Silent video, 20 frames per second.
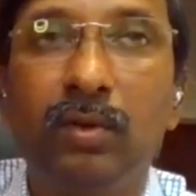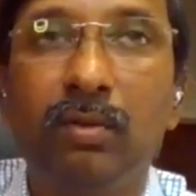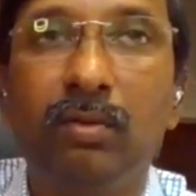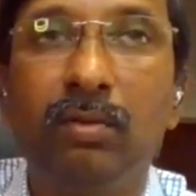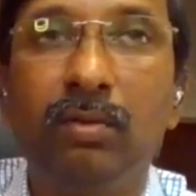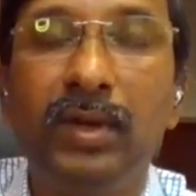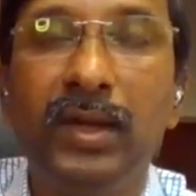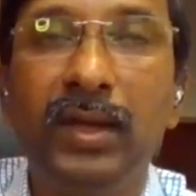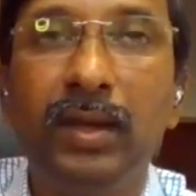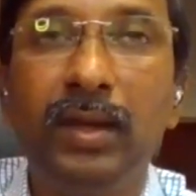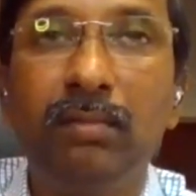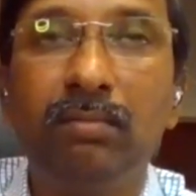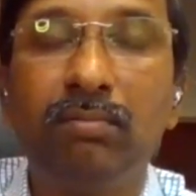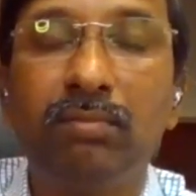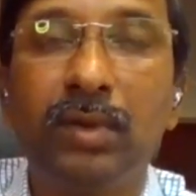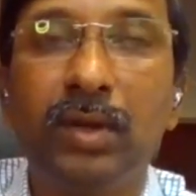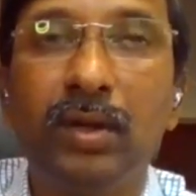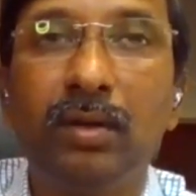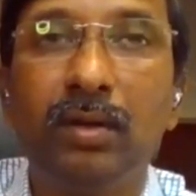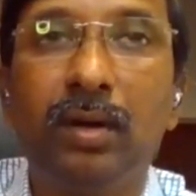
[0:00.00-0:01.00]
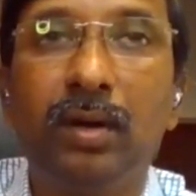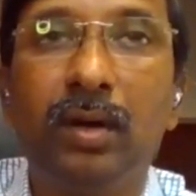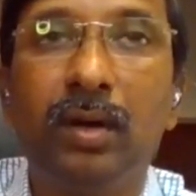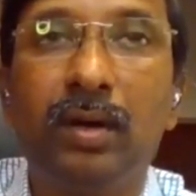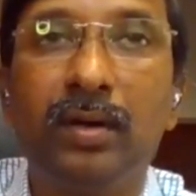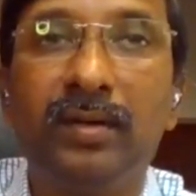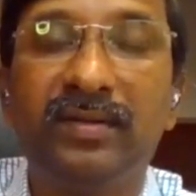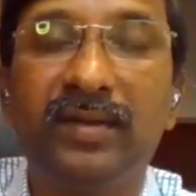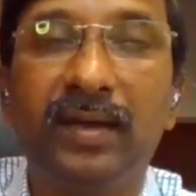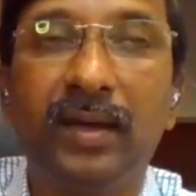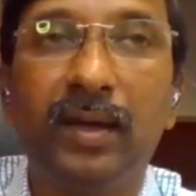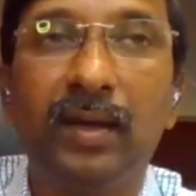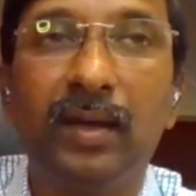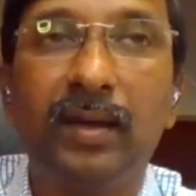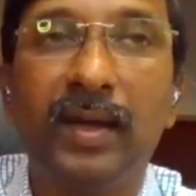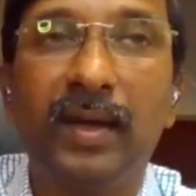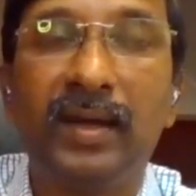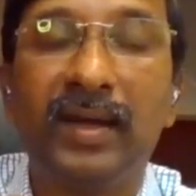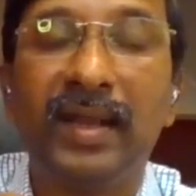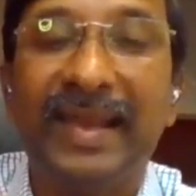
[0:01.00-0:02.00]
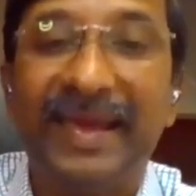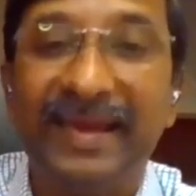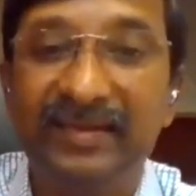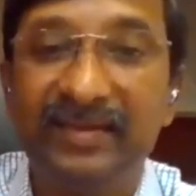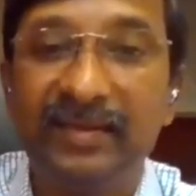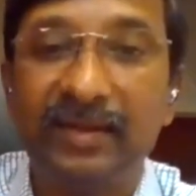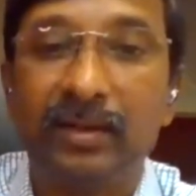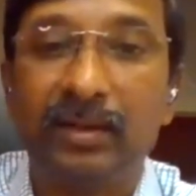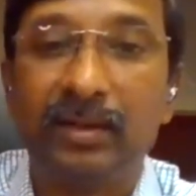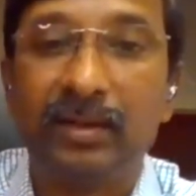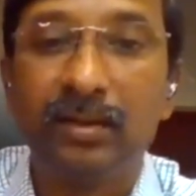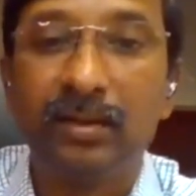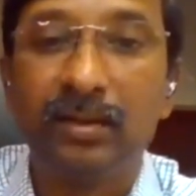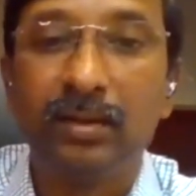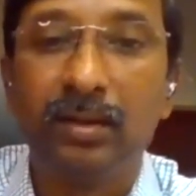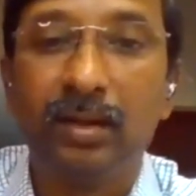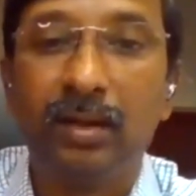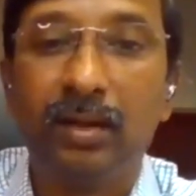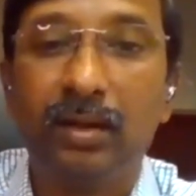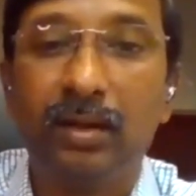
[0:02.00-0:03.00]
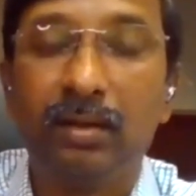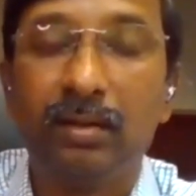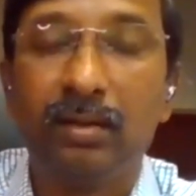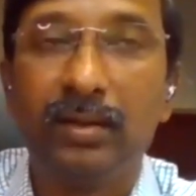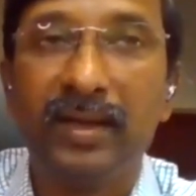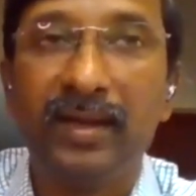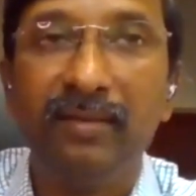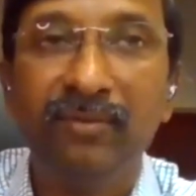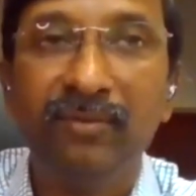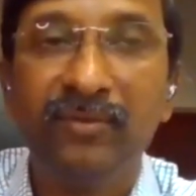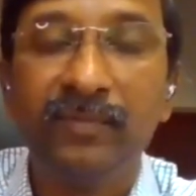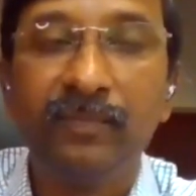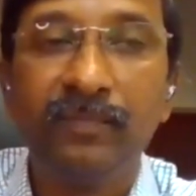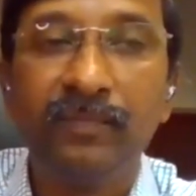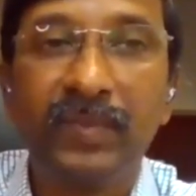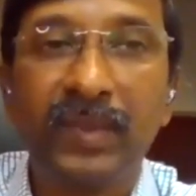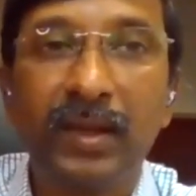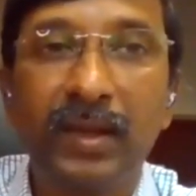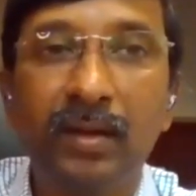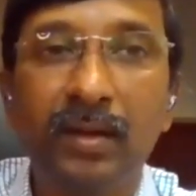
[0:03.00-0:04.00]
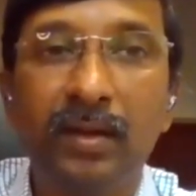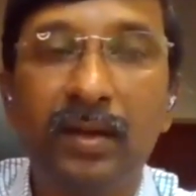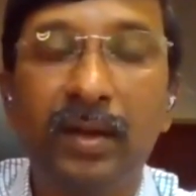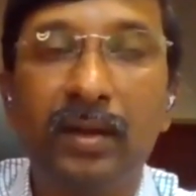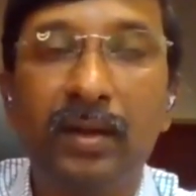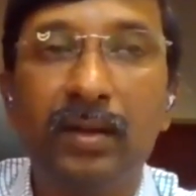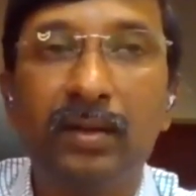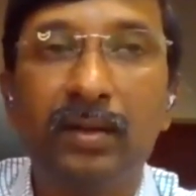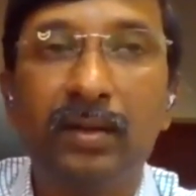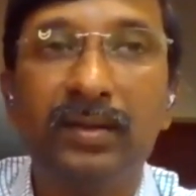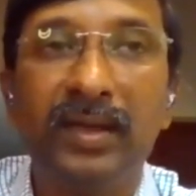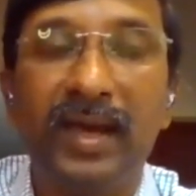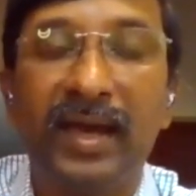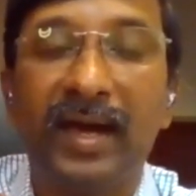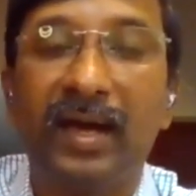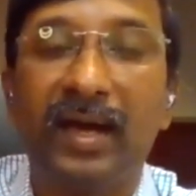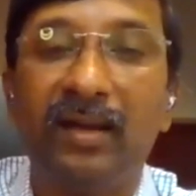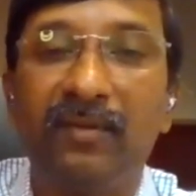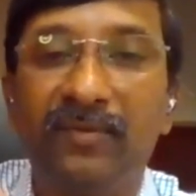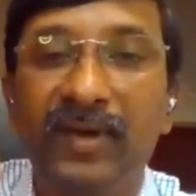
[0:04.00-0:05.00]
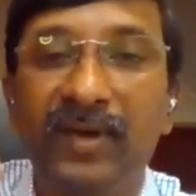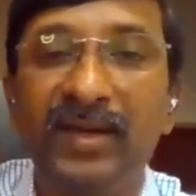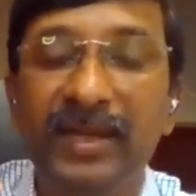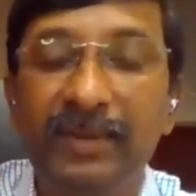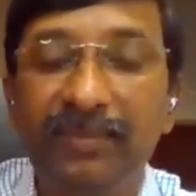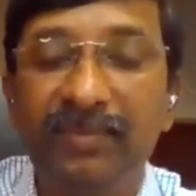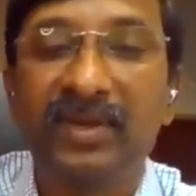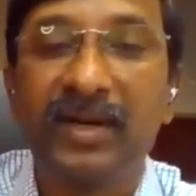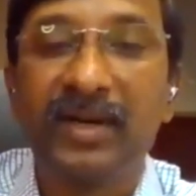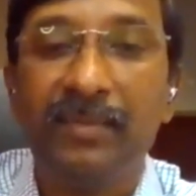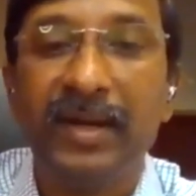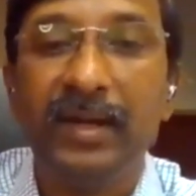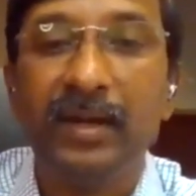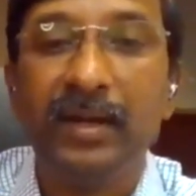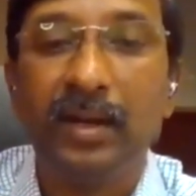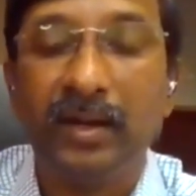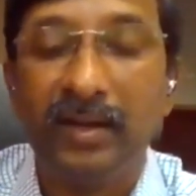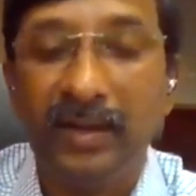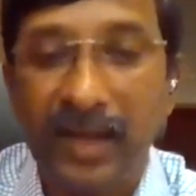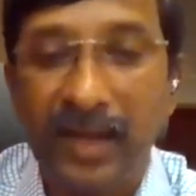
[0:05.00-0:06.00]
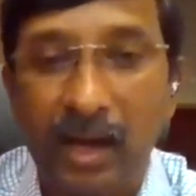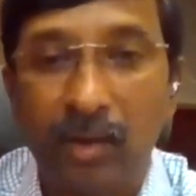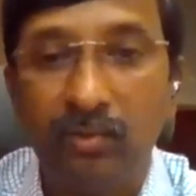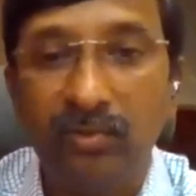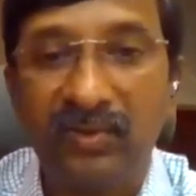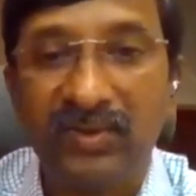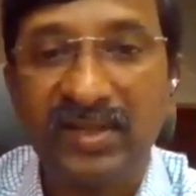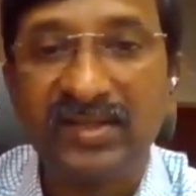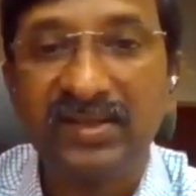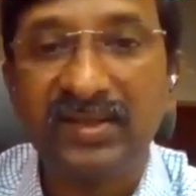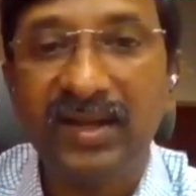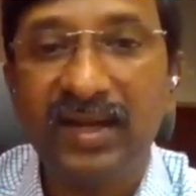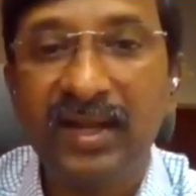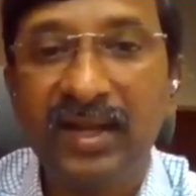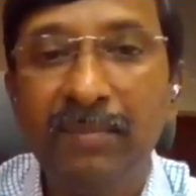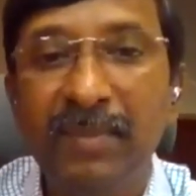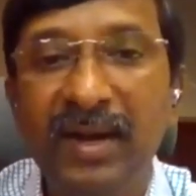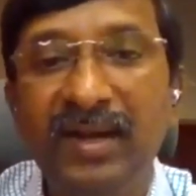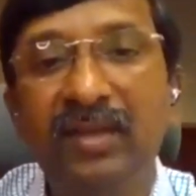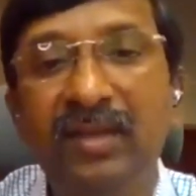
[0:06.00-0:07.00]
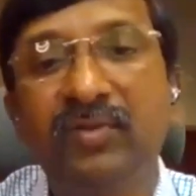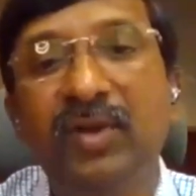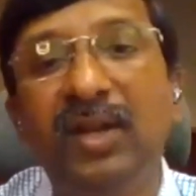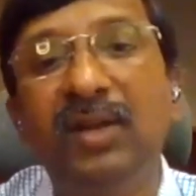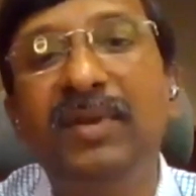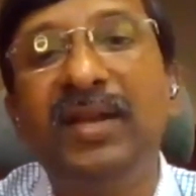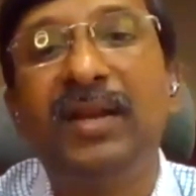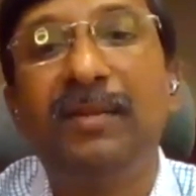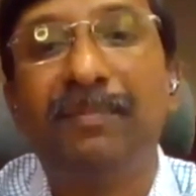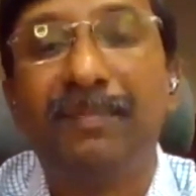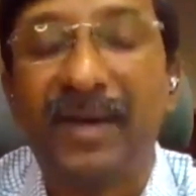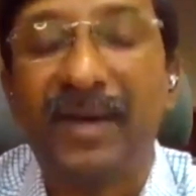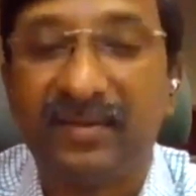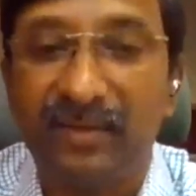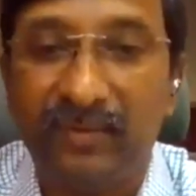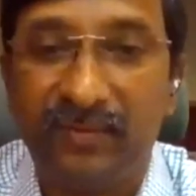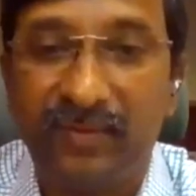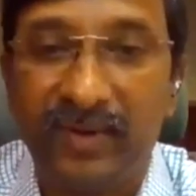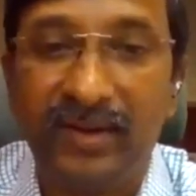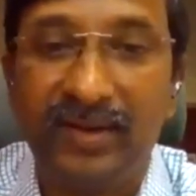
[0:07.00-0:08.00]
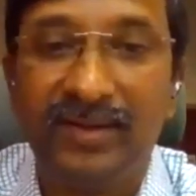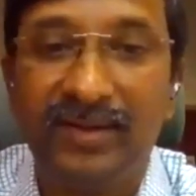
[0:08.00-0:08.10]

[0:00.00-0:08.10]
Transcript: would only say get an exit if the alpha keeps coming down such that I might as well be in a passive